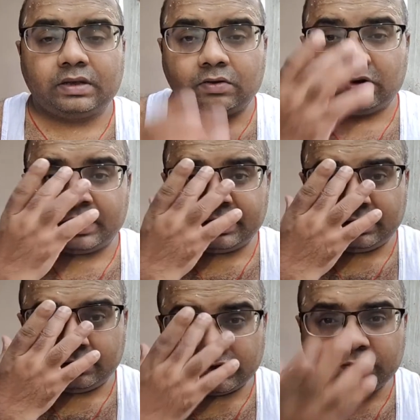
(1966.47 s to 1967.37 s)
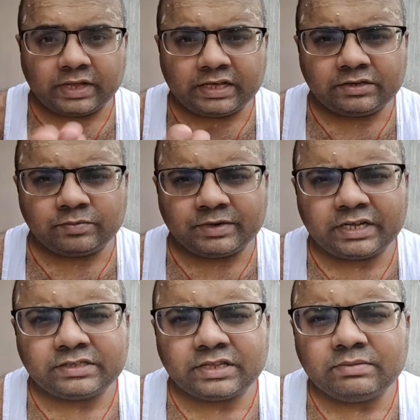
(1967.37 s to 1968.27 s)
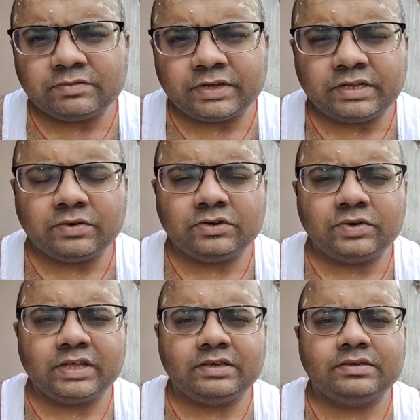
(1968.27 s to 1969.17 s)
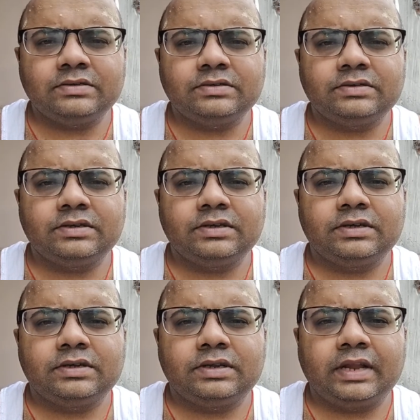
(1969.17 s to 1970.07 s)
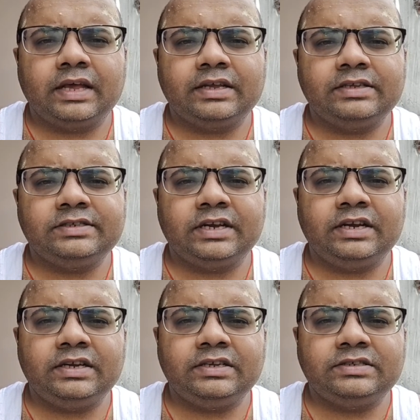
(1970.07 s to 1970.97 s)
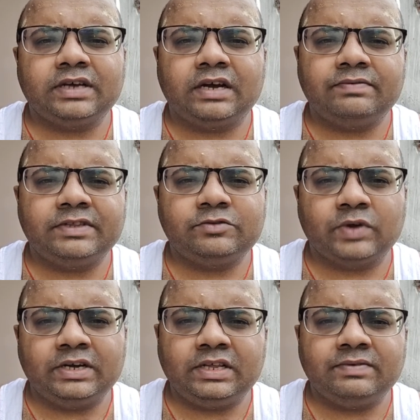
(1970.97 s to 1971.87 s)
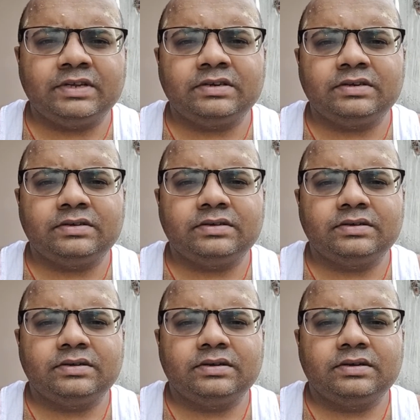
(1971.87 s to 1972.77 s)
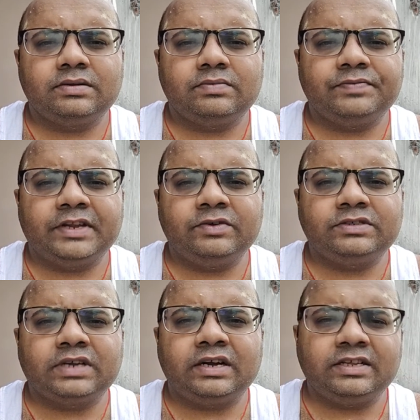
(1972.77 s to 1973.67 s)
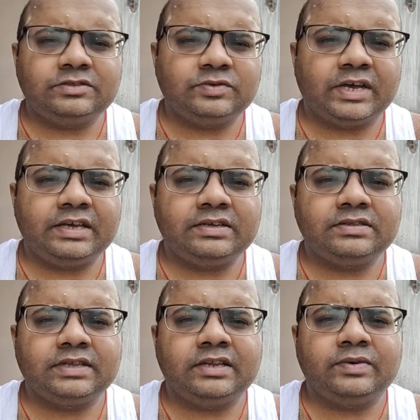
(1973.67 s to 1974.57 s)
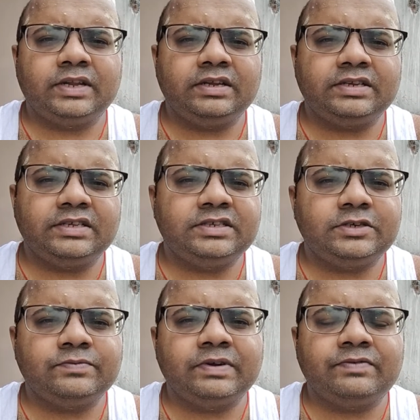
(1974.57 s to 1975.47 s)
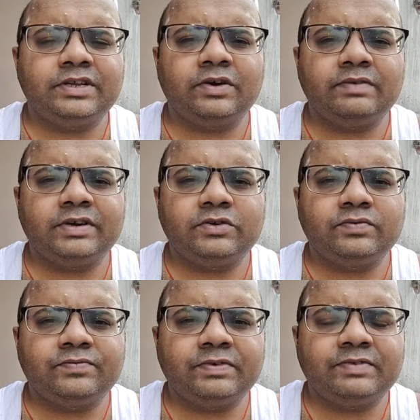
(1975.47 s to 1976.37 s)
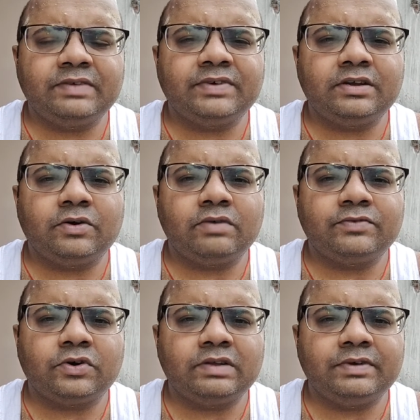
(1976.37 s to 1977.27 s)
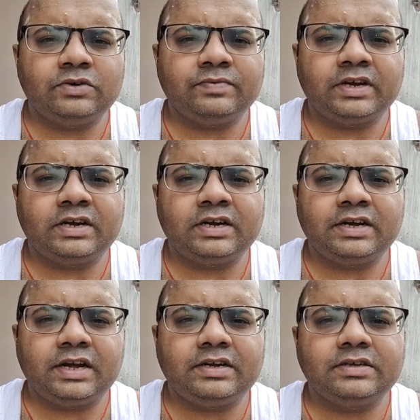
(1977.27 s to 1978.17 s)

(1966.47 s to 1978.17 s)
Or any god you like, you may take the name of any god you like. Like, initially start 21. When you start enjoying, then you can increase it to 50 or even to 51 or even to 108.